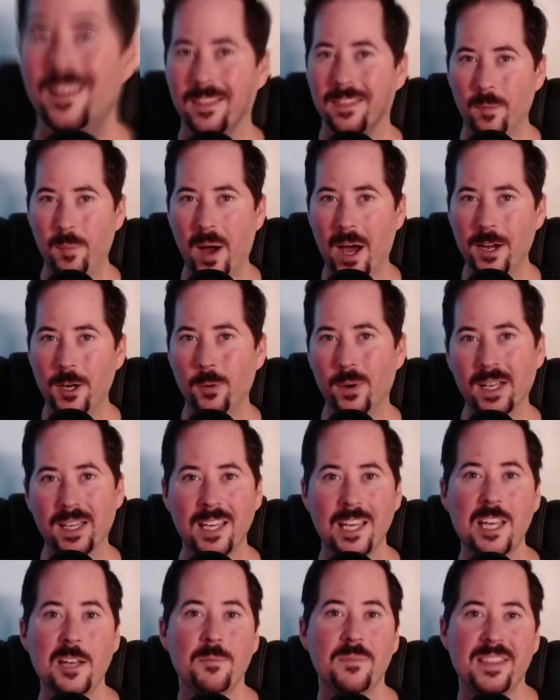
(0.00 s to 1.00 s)
The Banu
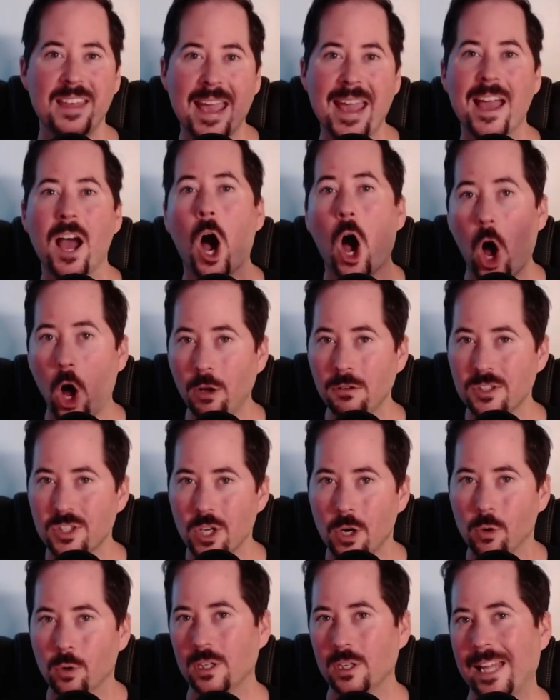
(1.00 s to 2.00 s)
Haqim, they
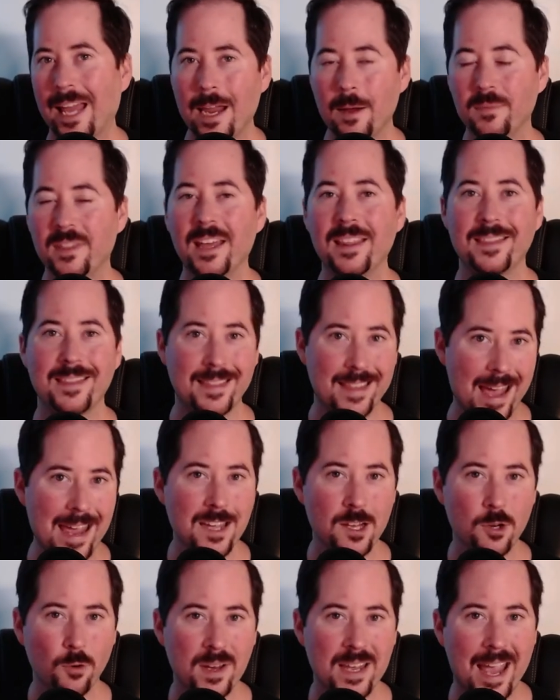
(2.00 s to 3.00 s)
also claim that they
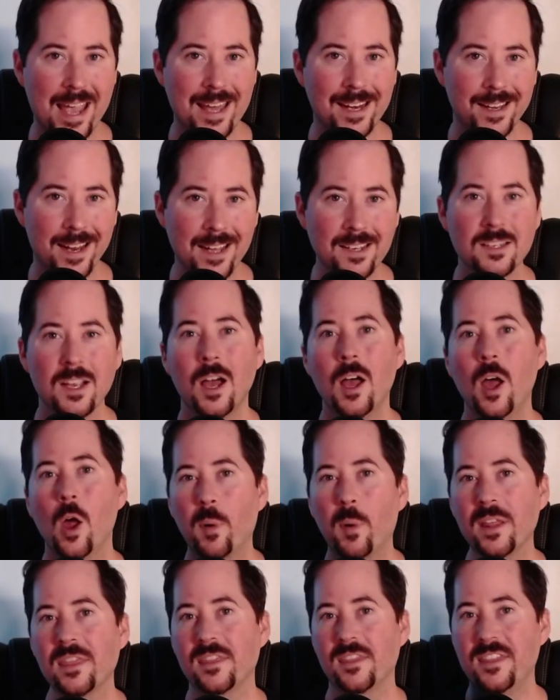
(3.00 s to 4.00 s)
created it,
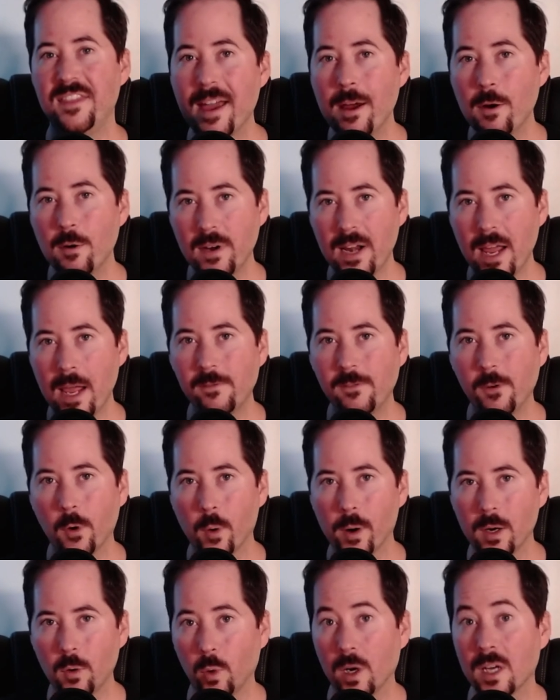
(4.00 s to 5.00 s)
but their name for
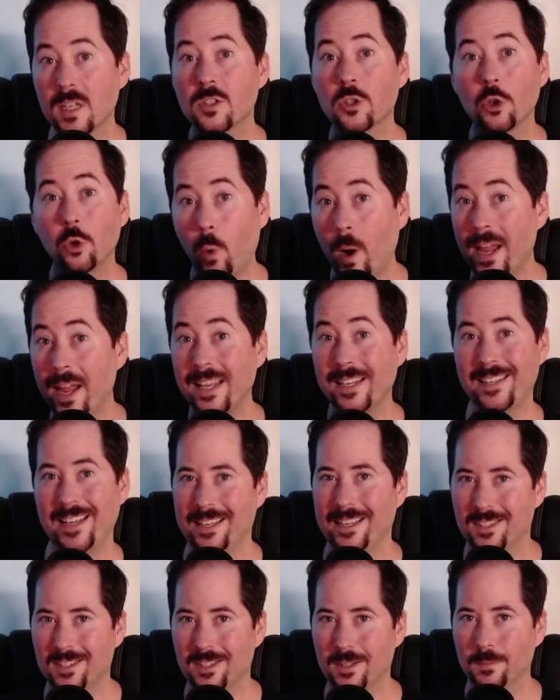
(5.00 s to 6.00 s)
it was
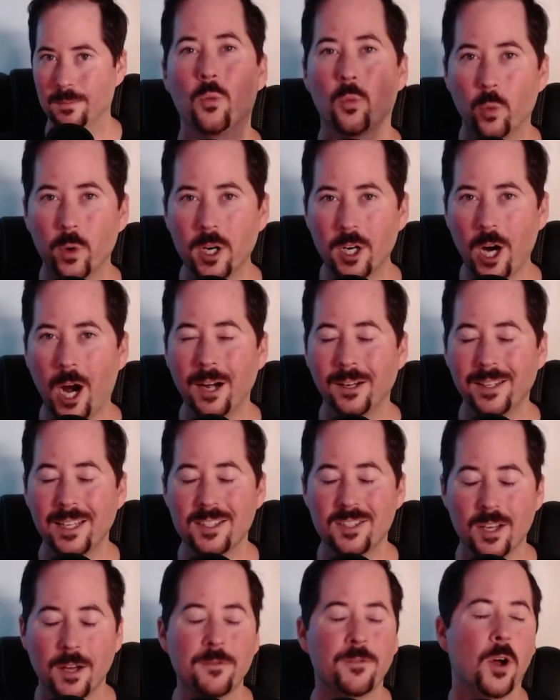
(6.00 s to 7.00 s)
Quietus.
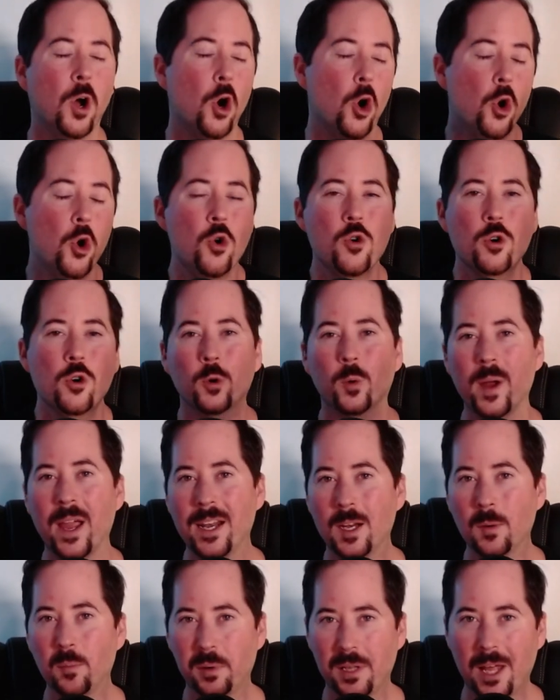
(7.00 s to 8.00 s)
Regardless of who
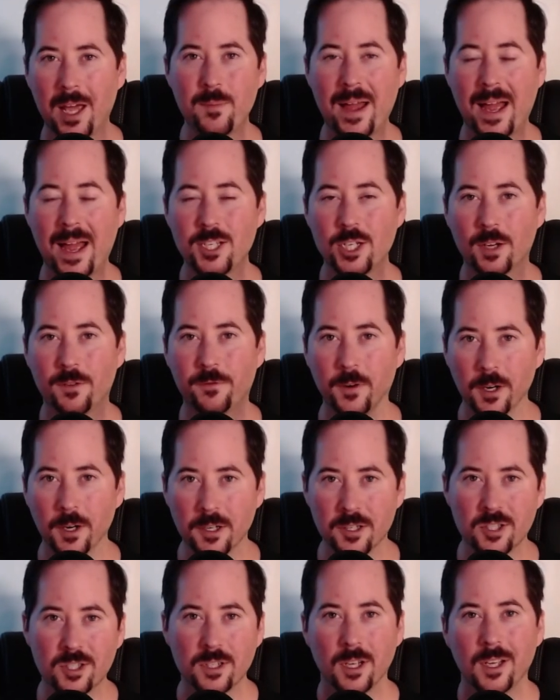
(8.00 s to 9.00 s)
created blood magic
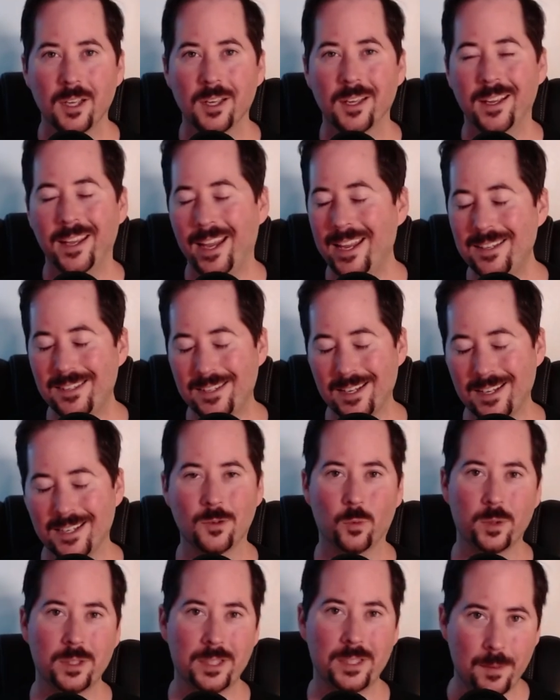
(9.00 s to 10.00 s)
first, it doesn't
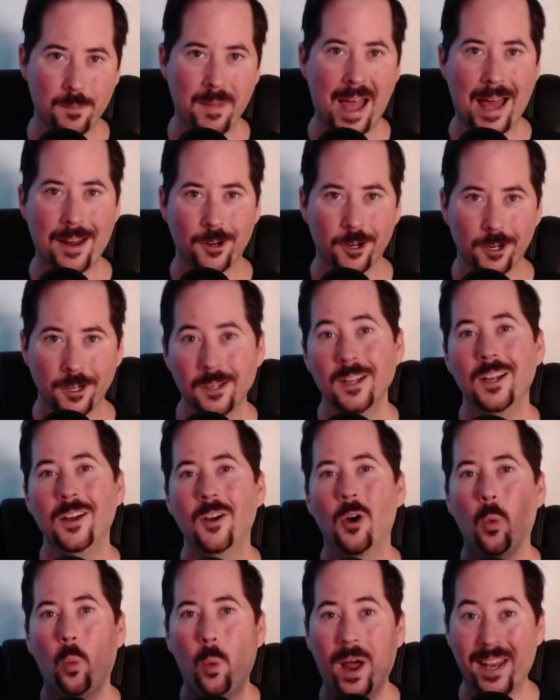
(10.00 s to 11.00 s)
really matter.
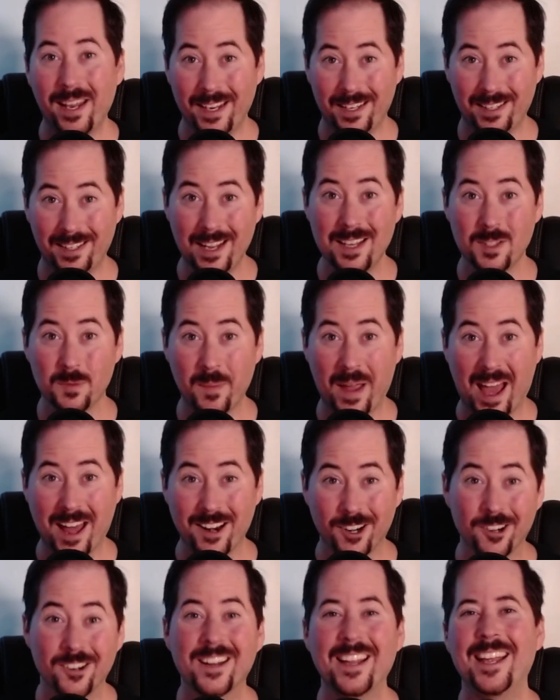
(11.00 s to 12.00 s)
What does
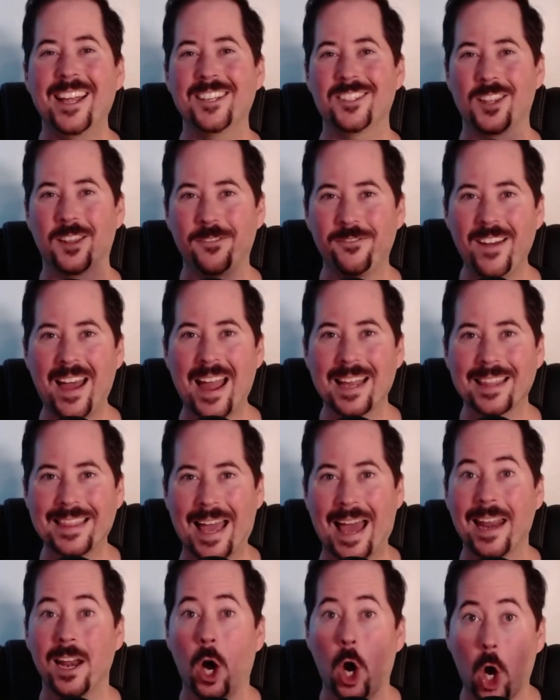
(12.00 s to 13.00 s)
matter is the fact
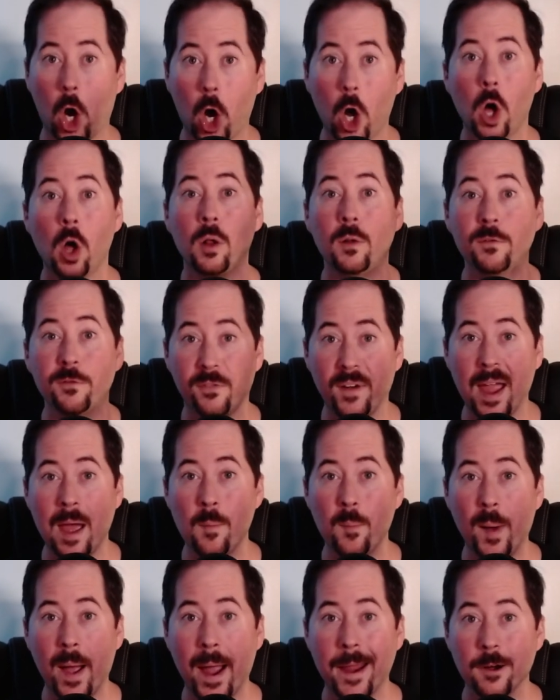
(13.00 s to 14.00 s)
that all
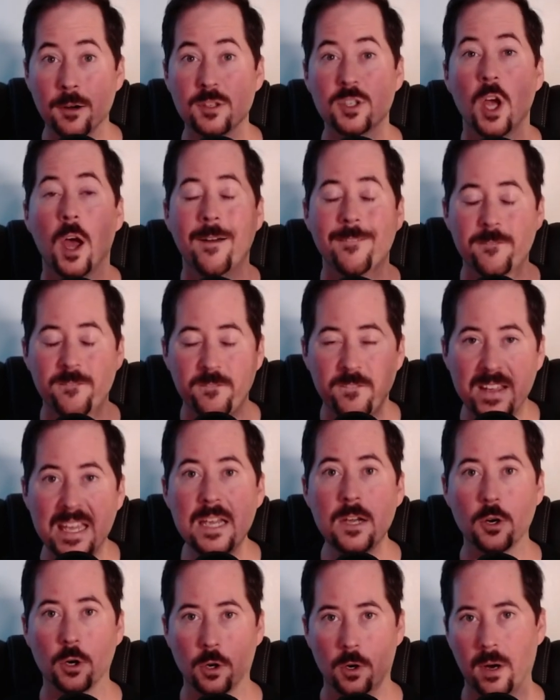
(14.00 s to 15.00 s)
vampires
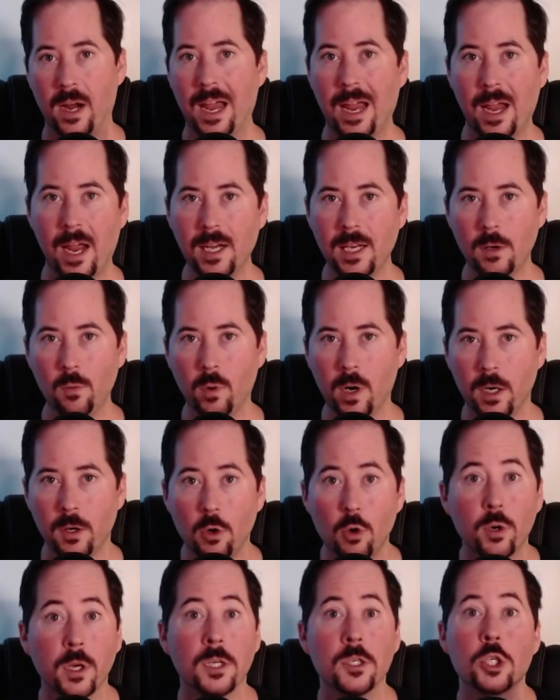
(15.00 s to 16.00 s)
fear anyone
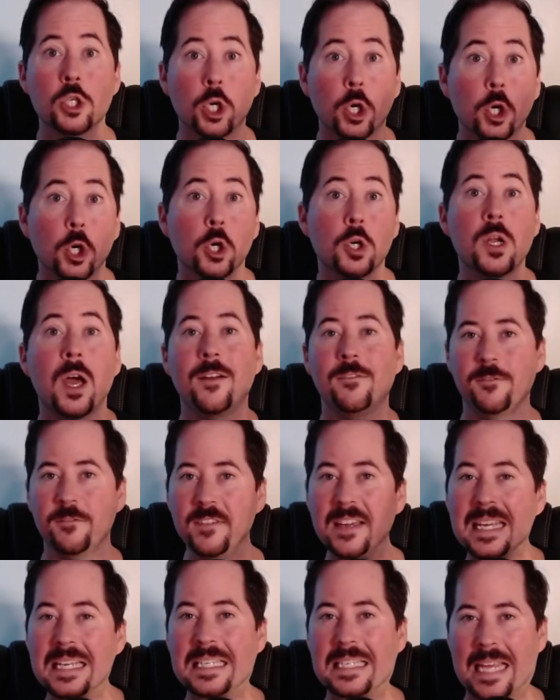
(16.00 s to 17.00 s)
who can turn
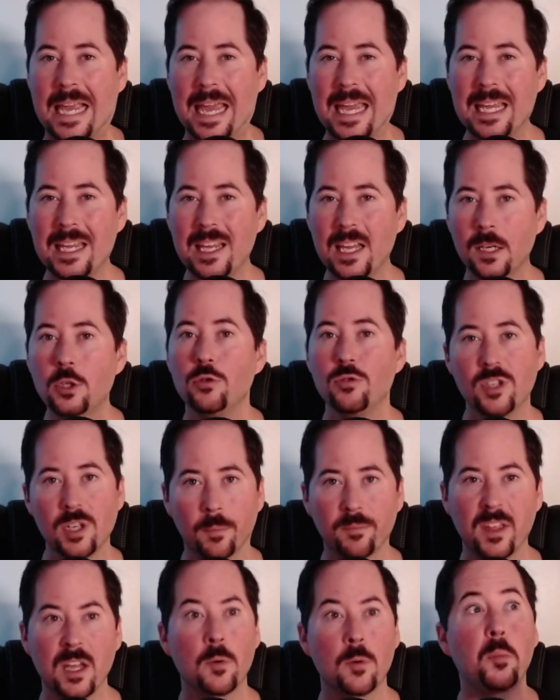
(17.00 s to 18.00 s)
Vitae into
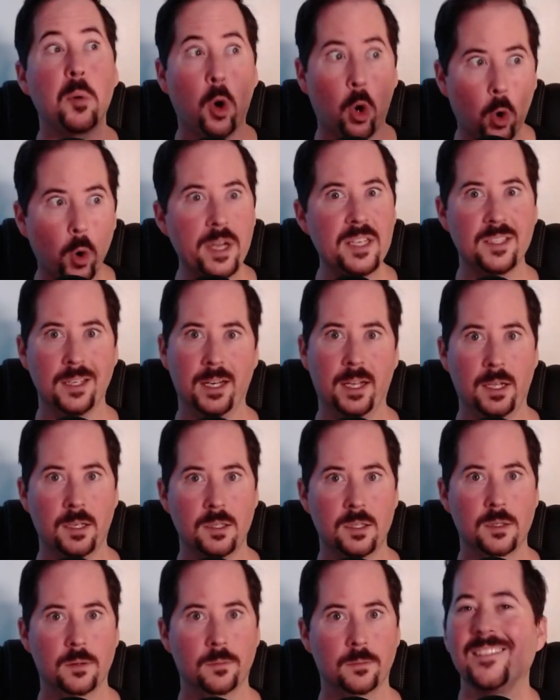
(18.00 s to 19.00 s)
something
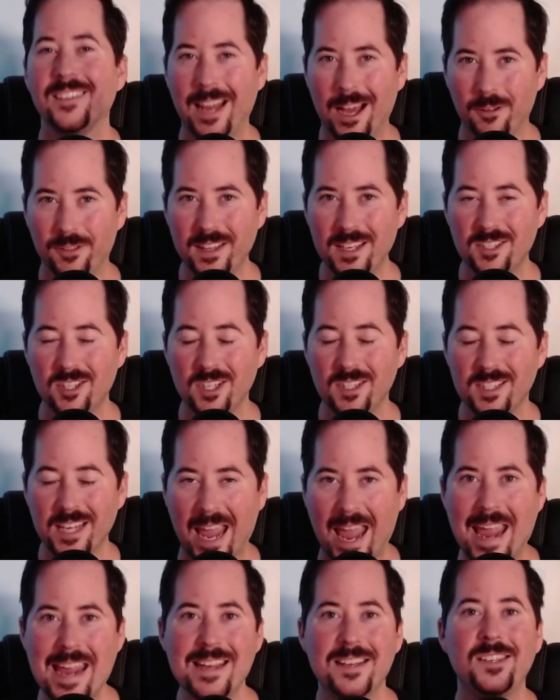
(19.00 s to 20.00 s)
poisonous. Now, this is
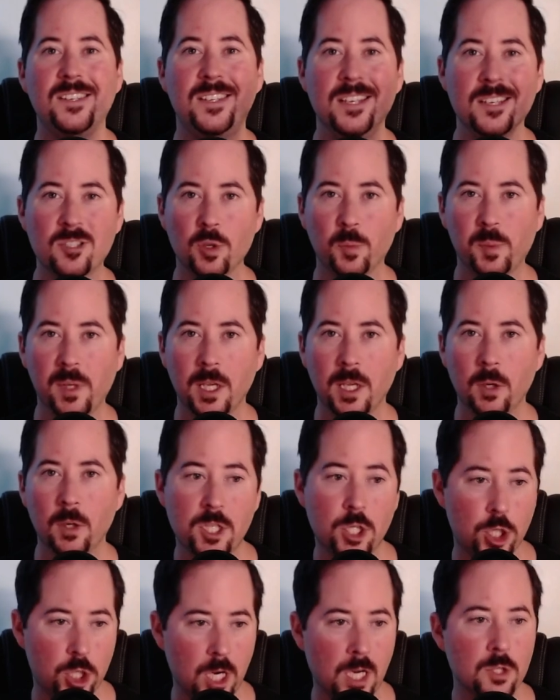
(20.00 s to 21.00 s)
a discipline
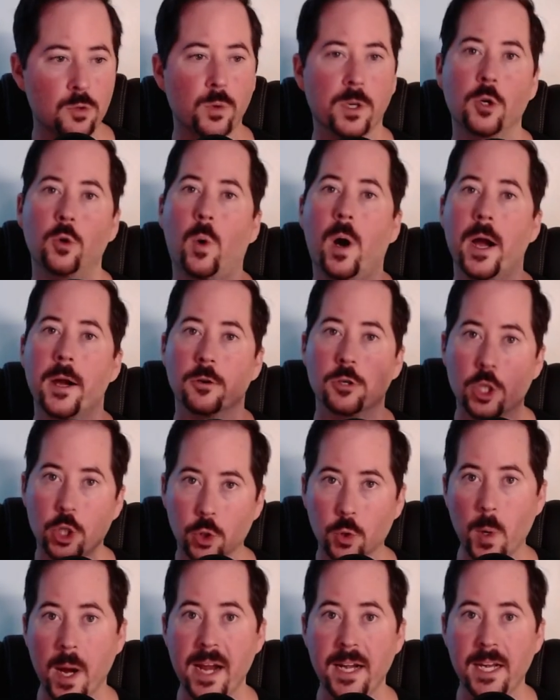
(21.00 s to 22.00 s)
which does require
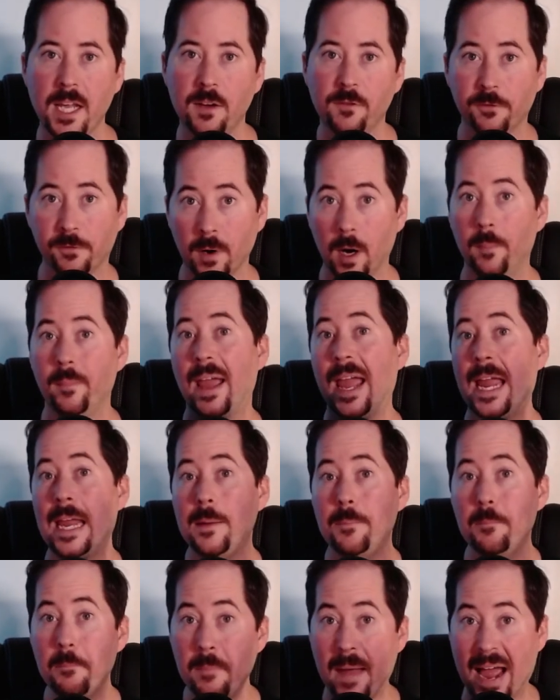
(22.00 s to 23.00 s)
training from a
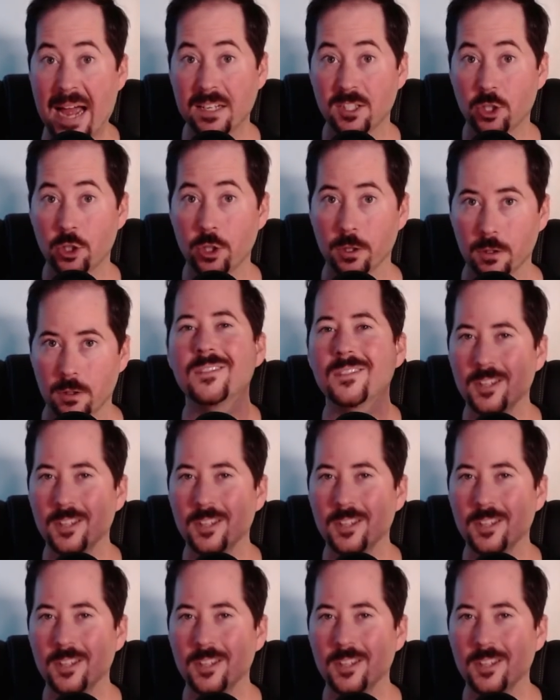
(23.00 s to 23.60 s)
master.